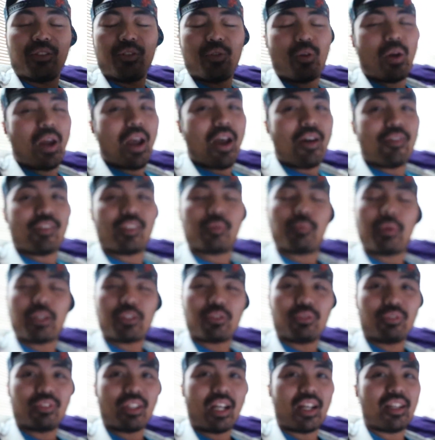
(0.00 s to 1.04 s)
Do you have
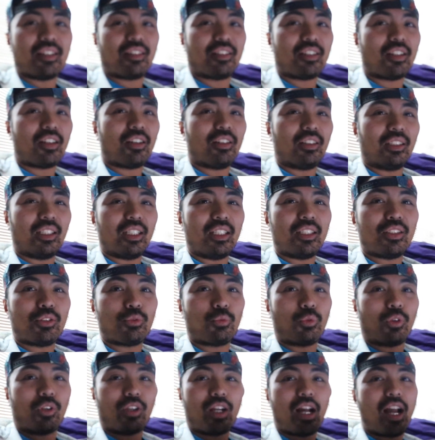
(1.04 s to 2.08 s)
special dietary needs?
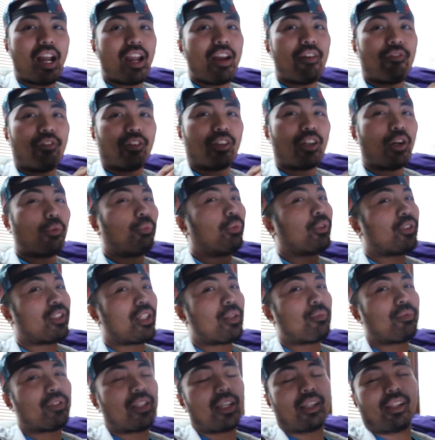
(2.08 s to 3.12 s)
Well, I have a couple
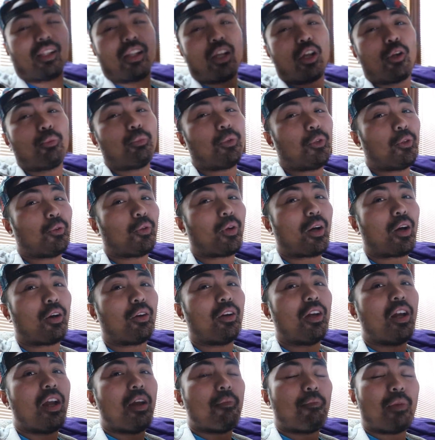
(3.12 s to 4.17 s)
tips that'll help you out.